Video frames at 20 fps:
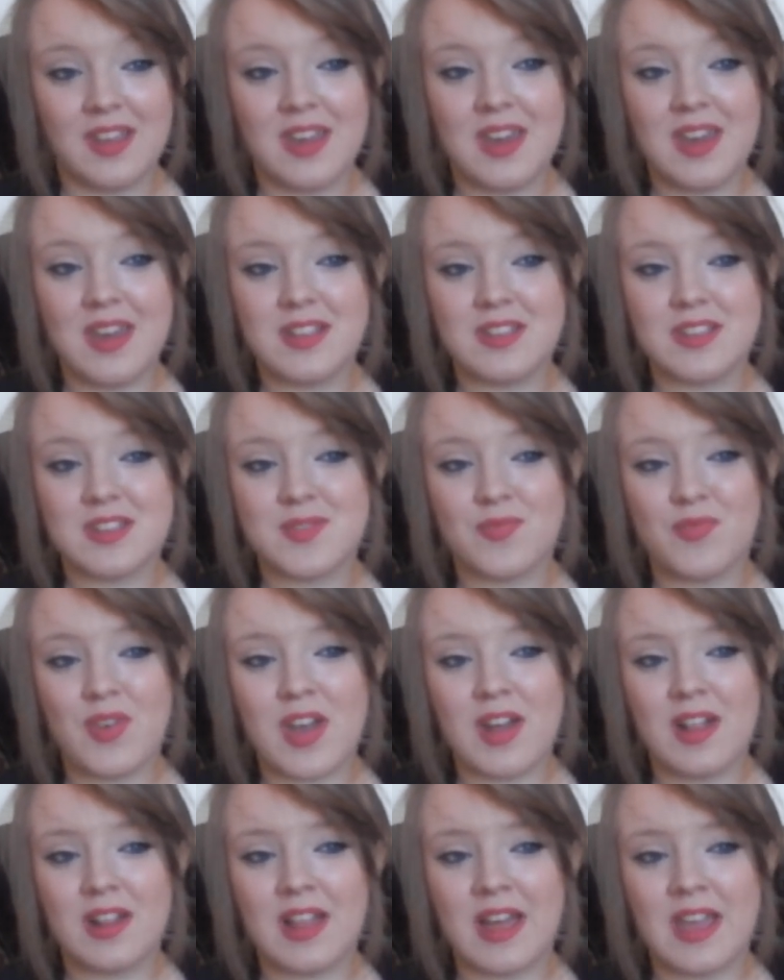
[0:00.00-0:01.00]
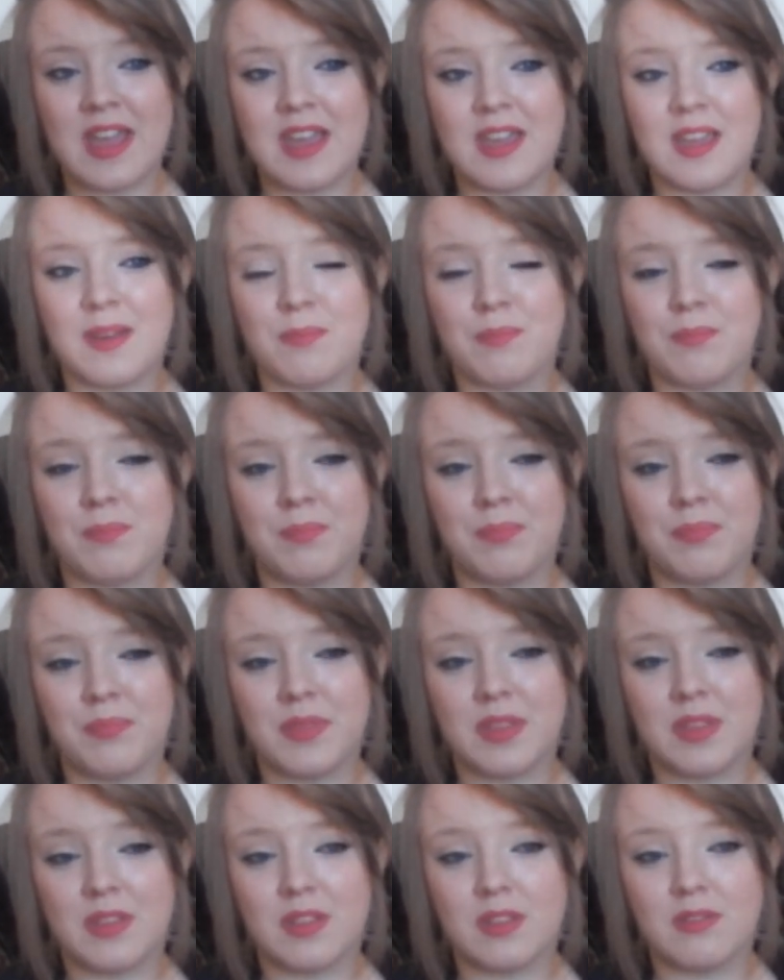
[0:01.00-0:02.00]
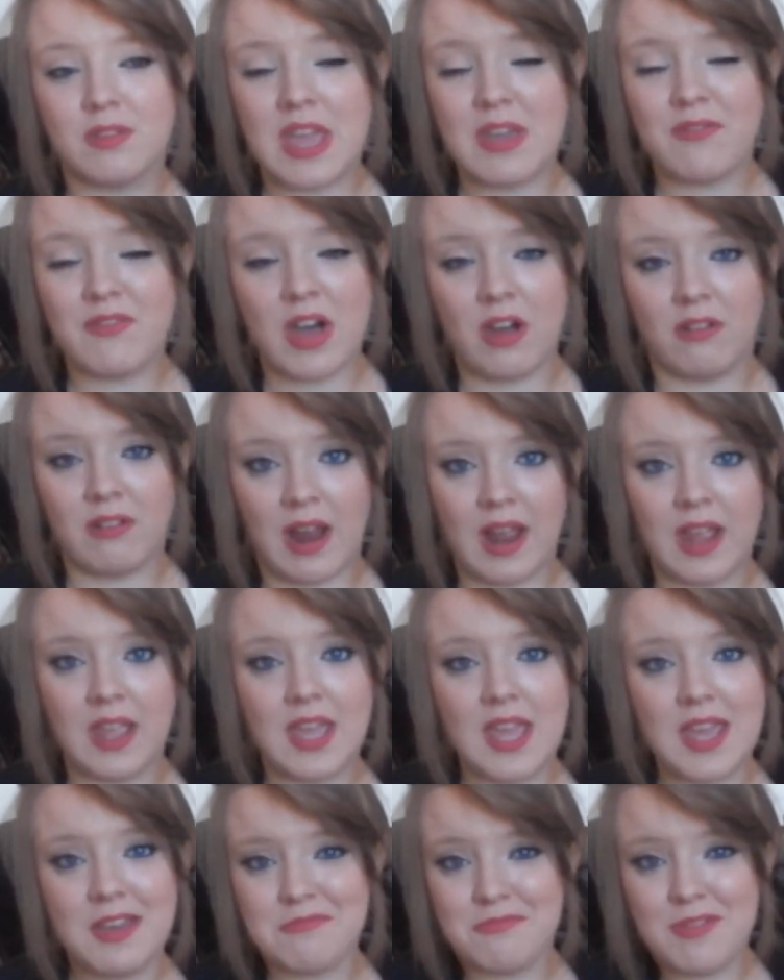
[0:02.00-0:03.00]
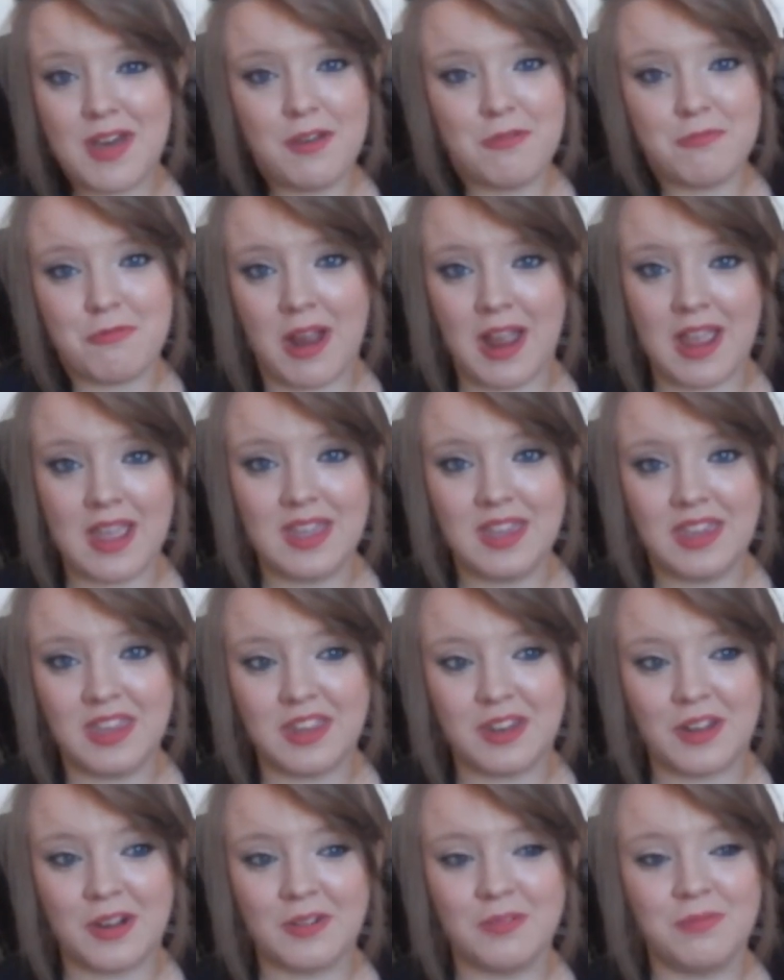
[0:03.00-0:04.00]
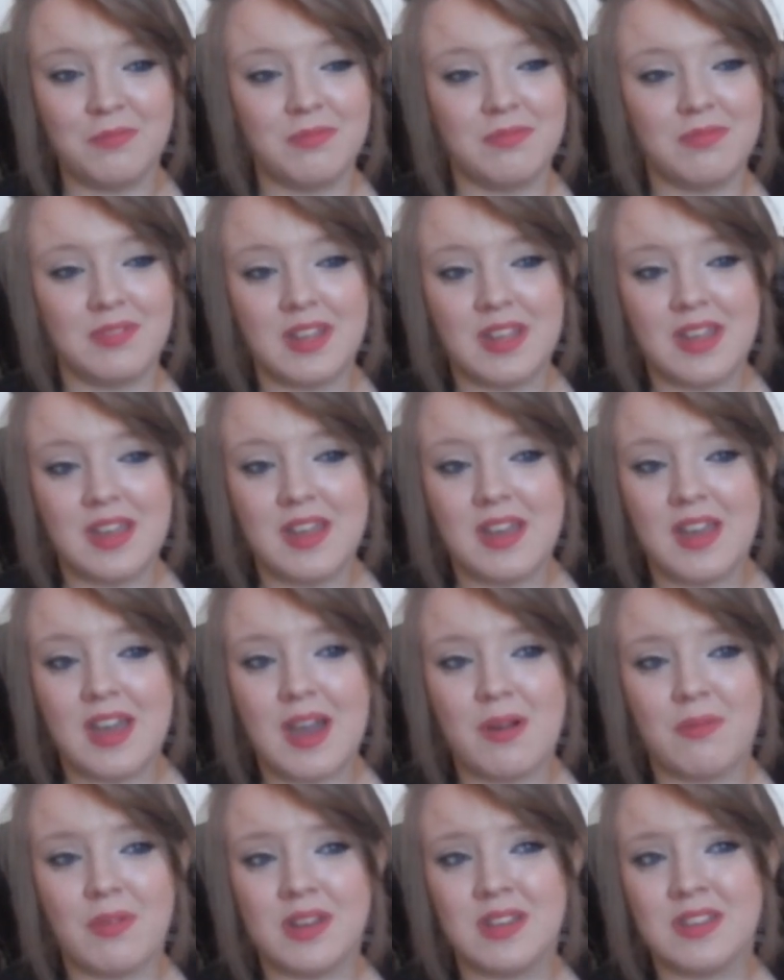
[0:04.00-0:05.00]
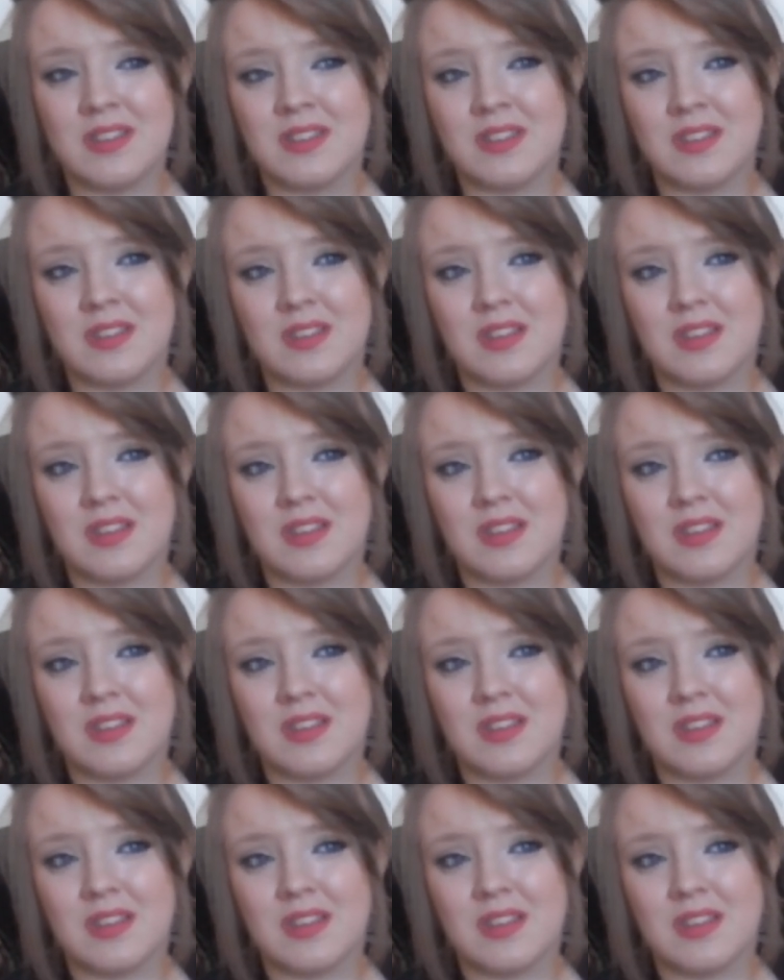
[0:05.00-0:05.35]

it just felt like it felt right, you know. And when